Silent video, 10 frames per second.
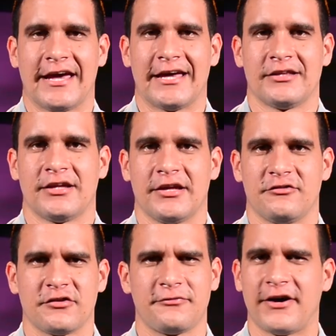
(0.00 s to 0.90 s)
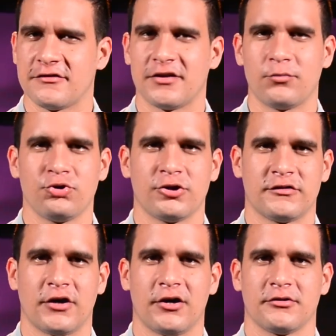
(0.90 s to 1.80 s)
and just find someone who can
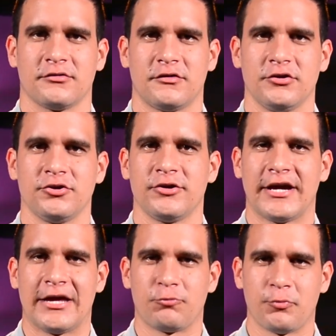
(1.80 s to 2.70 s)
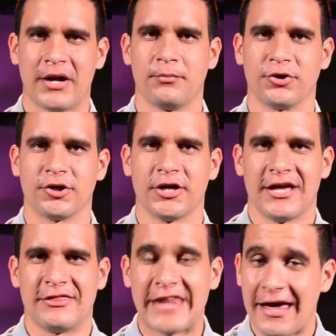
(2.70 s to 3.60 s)
talk to you. And remember,
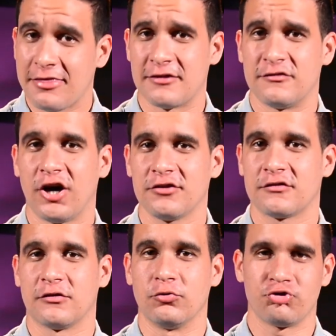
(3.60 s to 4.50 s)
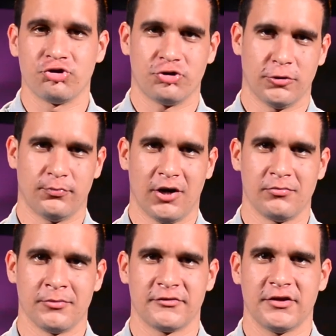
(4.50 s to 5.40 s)
death is not the solution to your
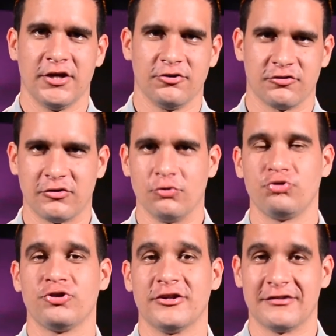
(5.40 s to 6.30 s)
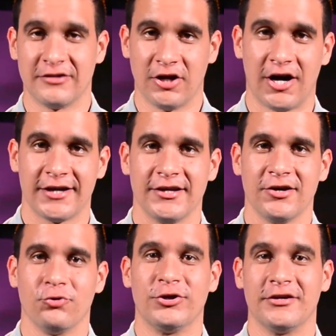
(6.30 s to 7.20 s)
problems. Your solution is in God,
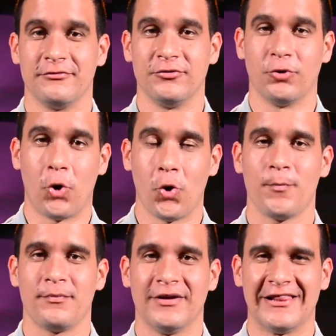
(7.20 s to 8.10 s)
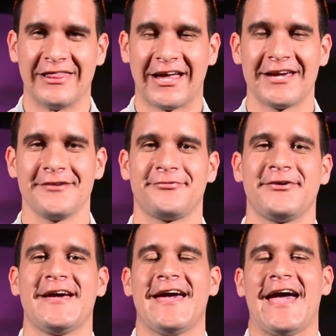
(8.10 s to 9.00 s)
who gives you hope, life,
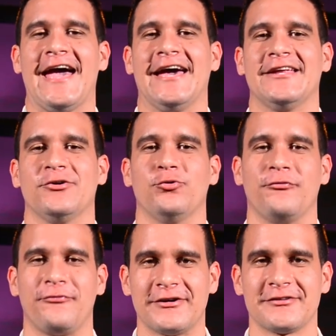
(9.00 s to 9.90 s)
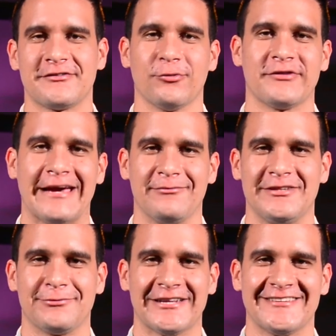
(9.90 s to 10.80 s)
and who fills those
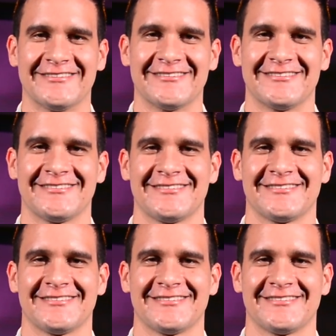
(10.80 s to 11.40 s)
empty places.